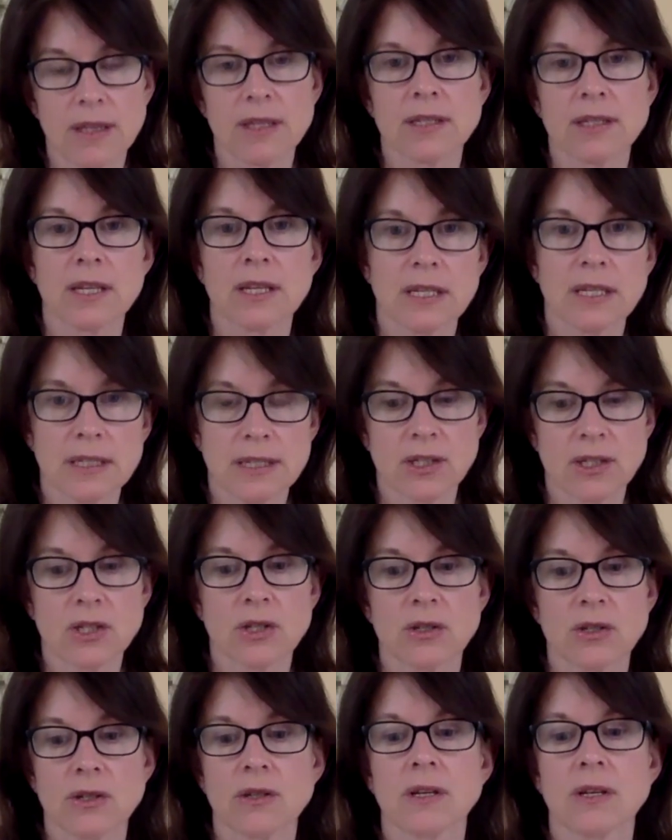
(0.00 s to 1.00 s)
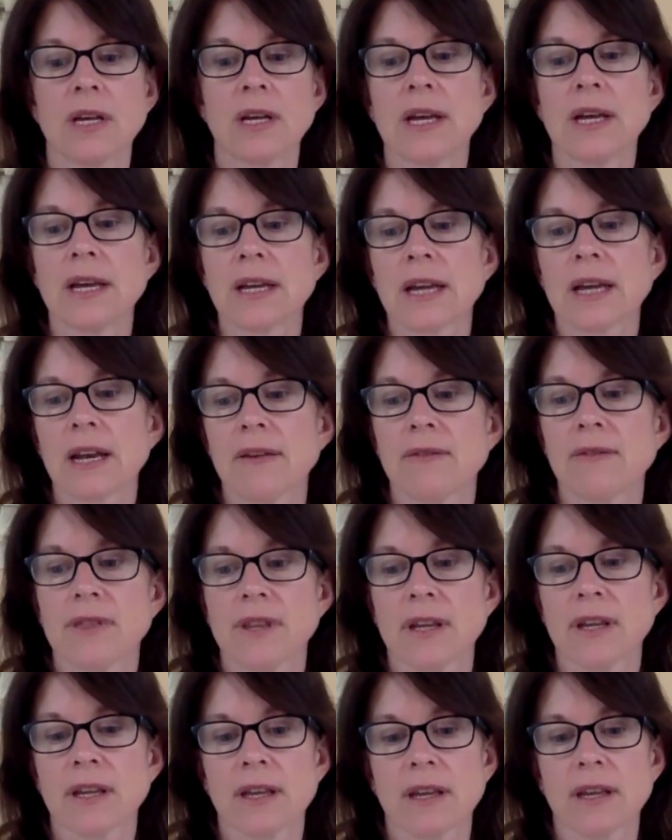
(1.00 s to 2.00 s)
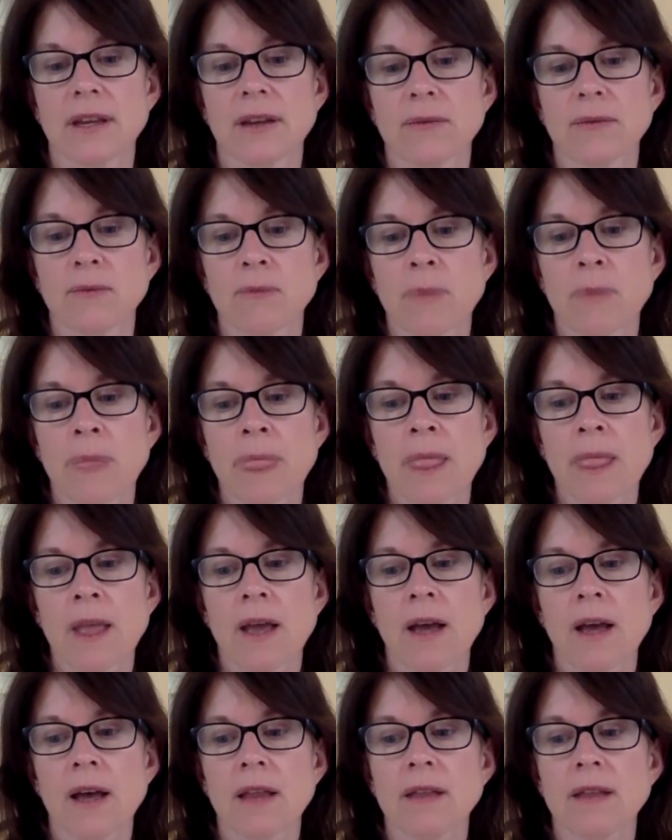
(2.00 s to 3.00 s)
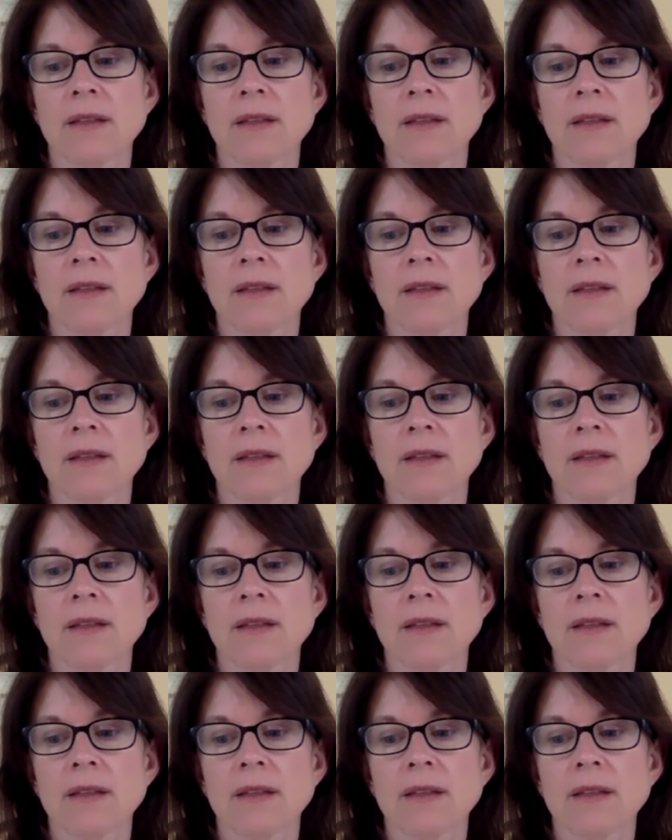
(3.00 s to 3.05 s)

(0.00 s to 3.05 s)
This conditional kind of thinking. The